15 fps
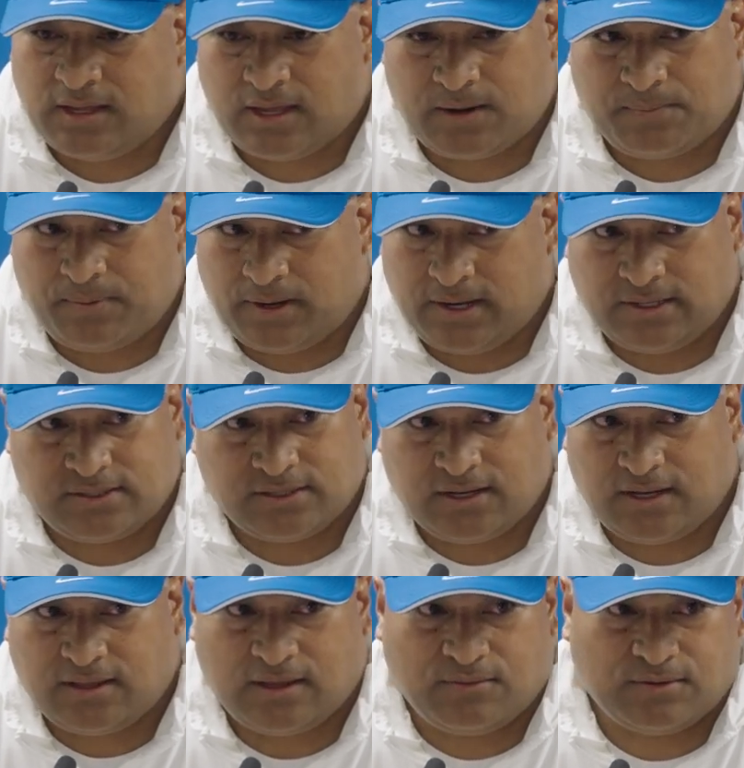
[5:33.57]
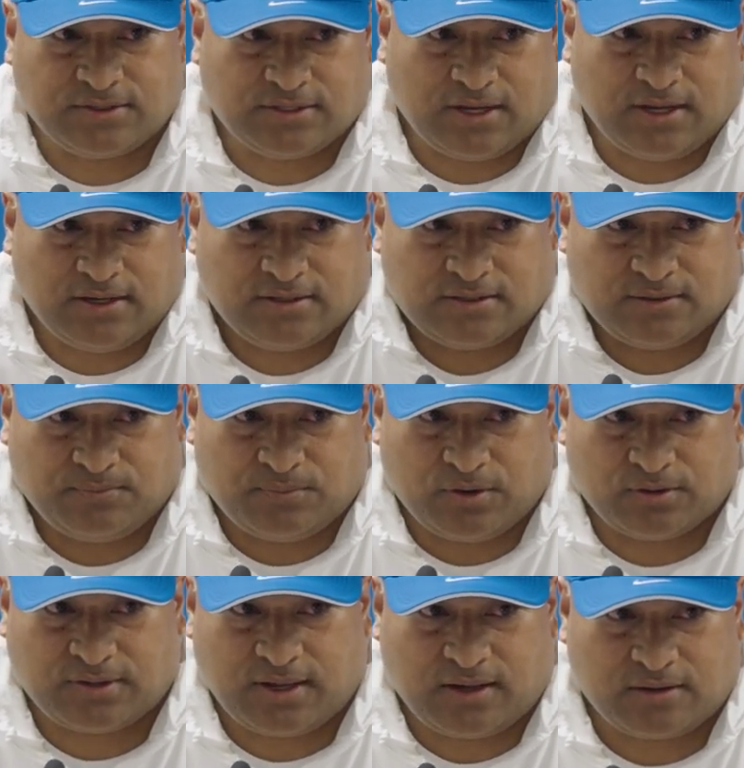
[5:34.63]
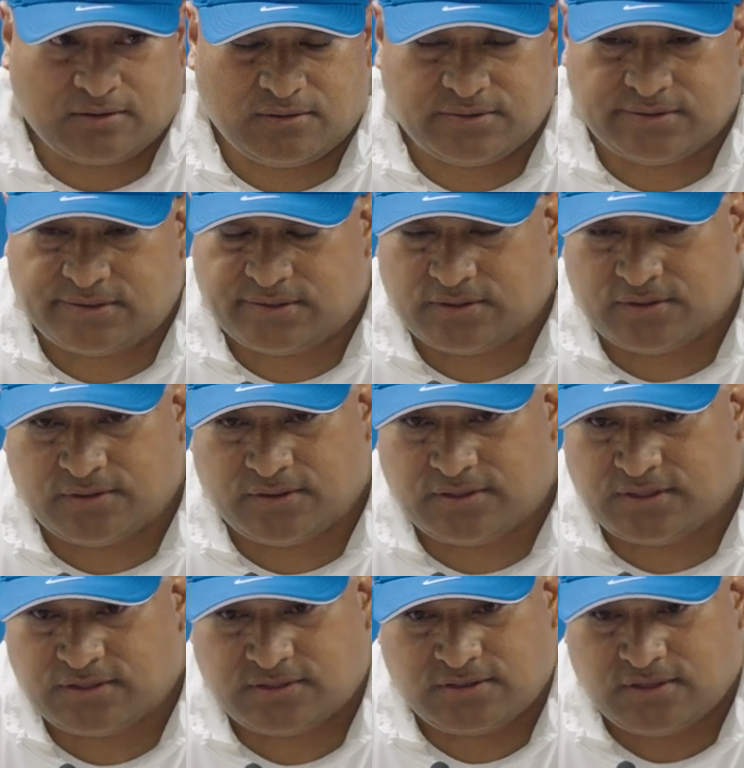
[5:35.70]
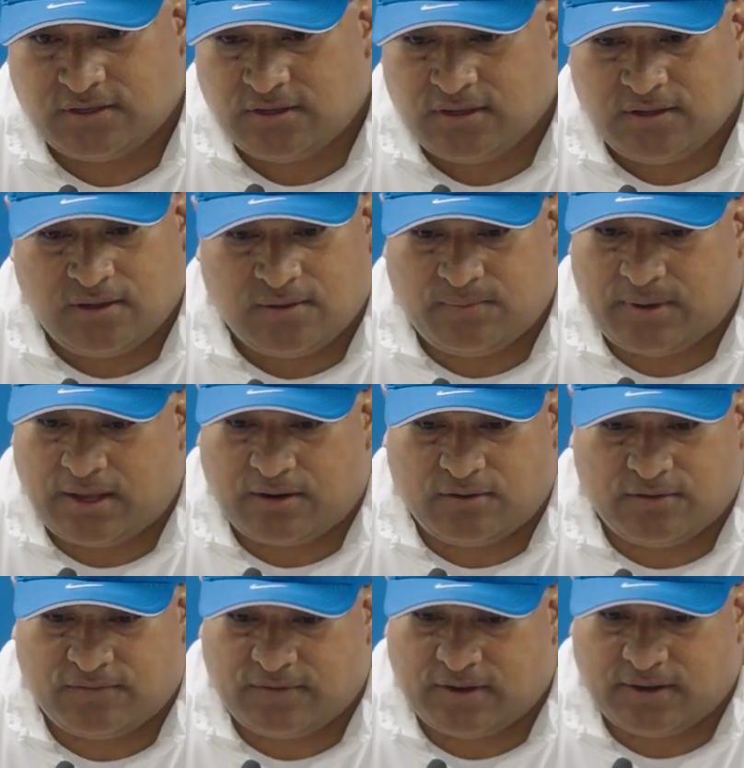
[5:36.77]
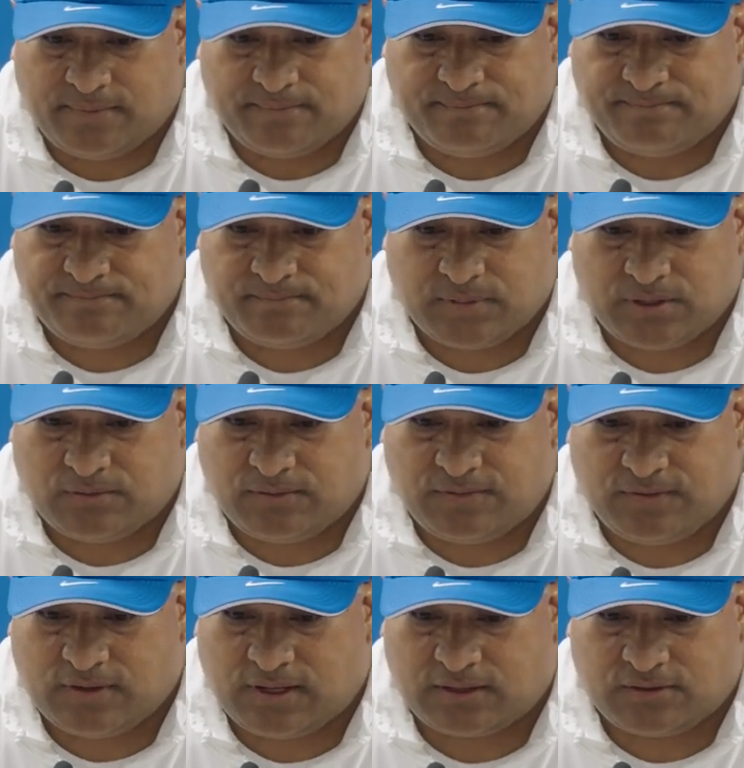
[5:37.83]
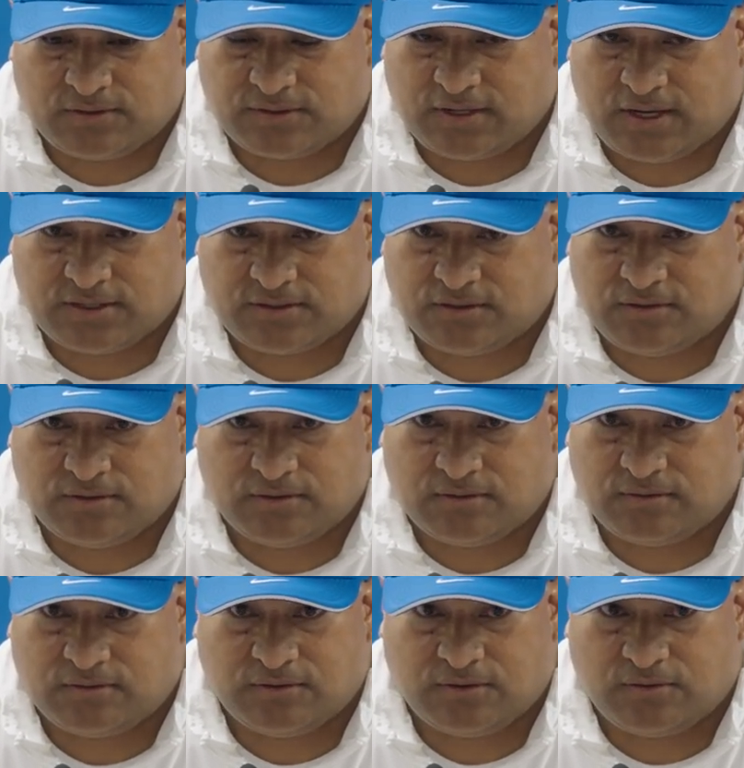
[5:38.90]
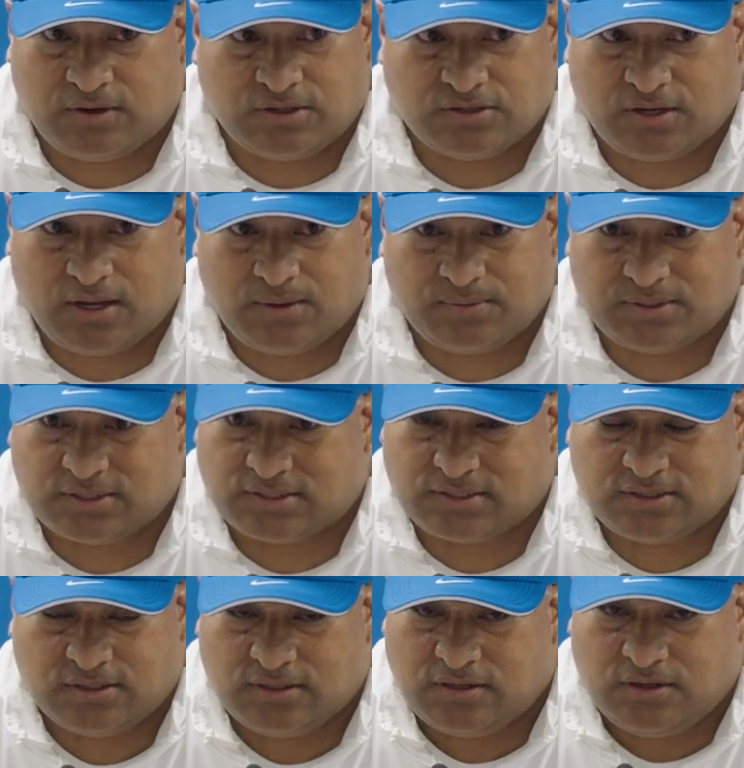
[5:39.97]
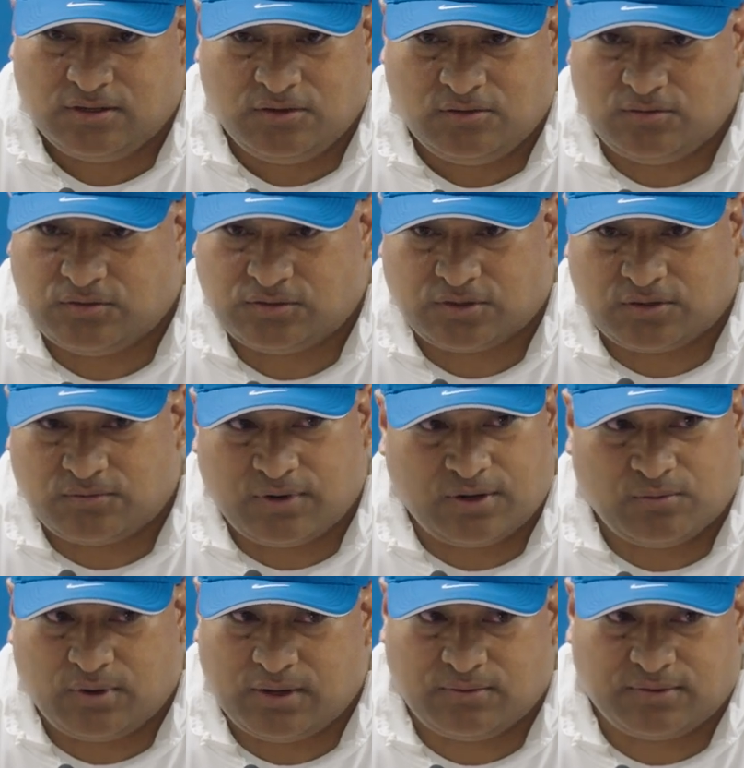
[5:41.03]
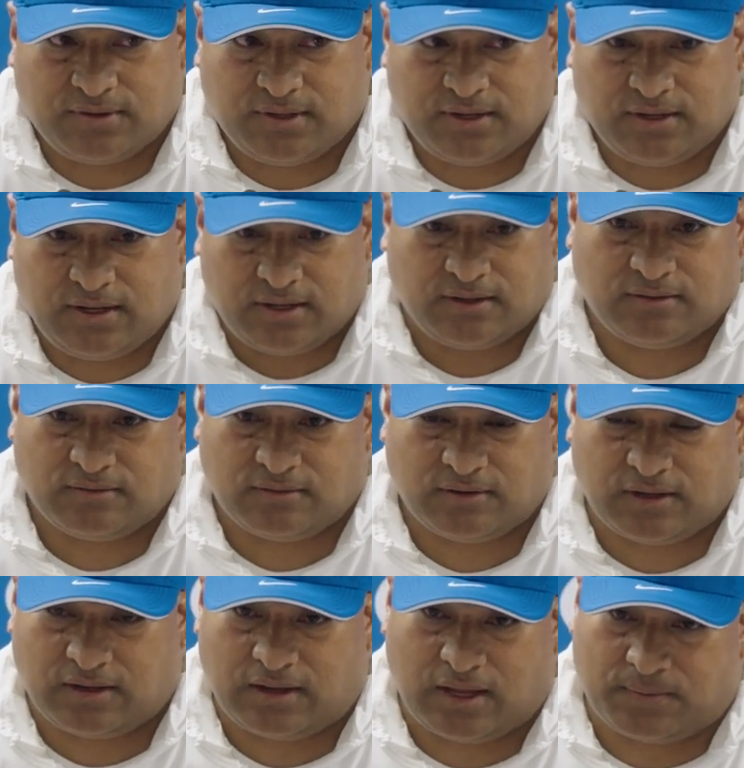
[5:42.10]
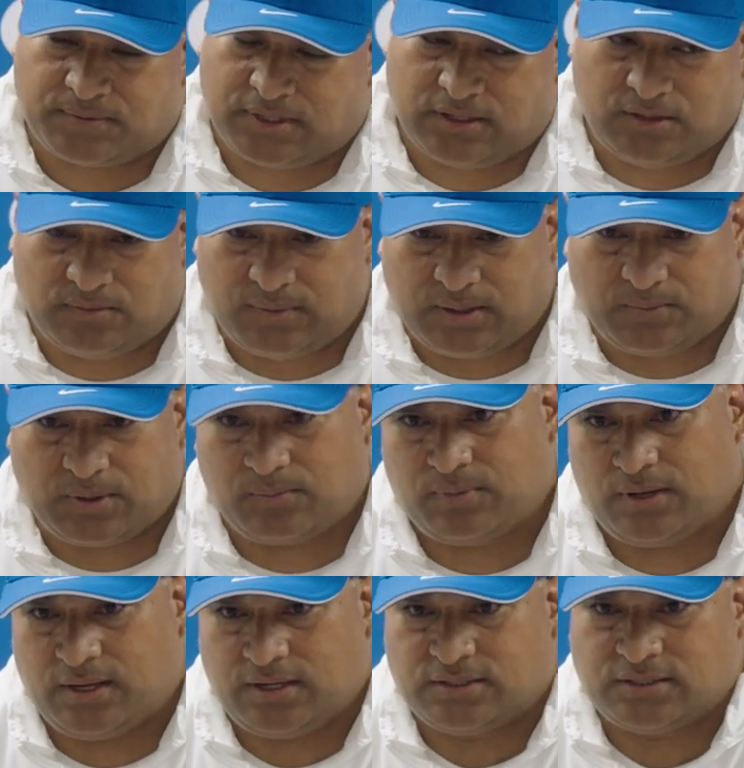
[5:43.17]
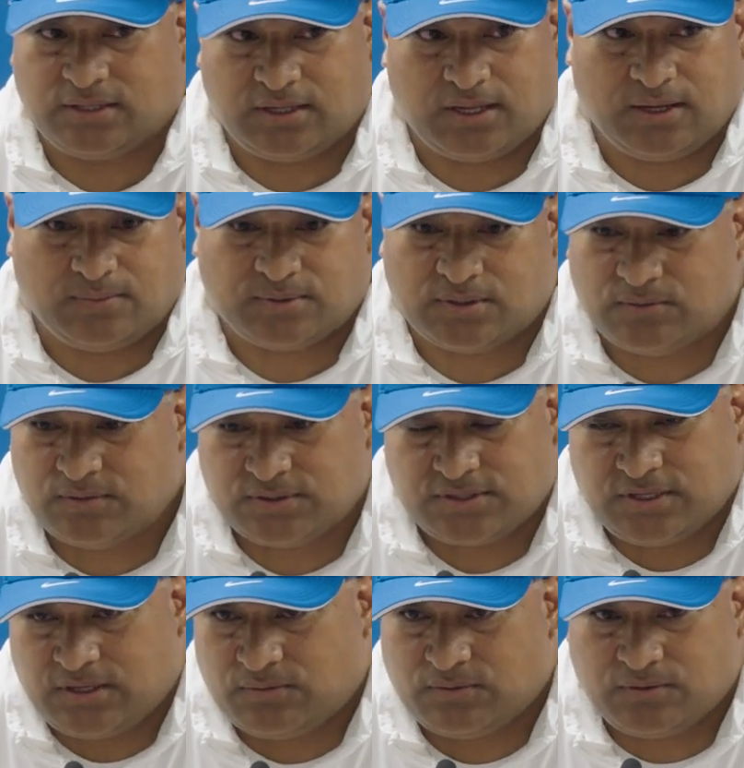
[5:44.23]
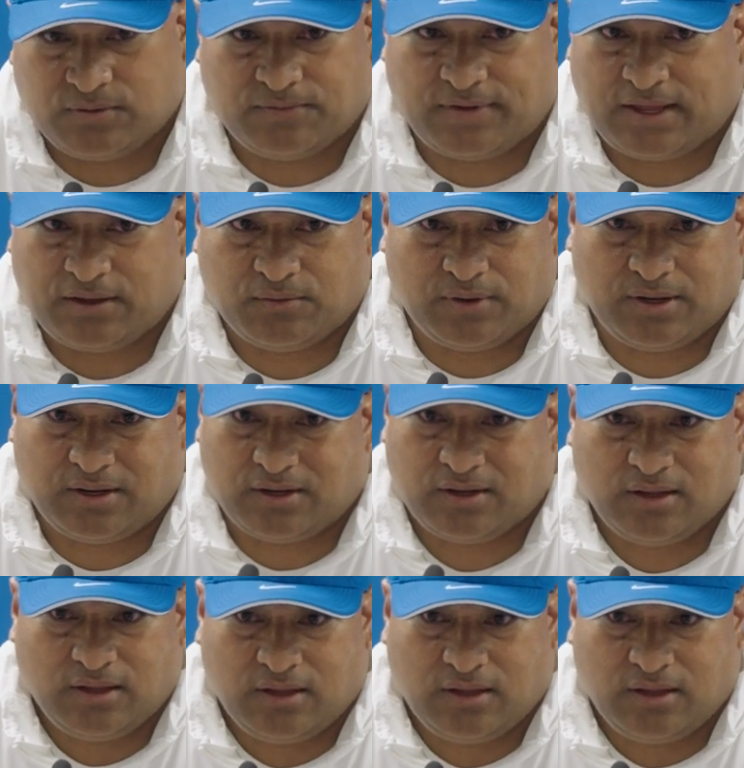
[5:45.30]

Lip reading: He had a play today that was nice. He broke tackles, and so it's just a matter of we feel like those guys are doing a great job. It's just who's going to run away with it, and it helps that you make big plays in the game. So we'll see. We'll evaluate it.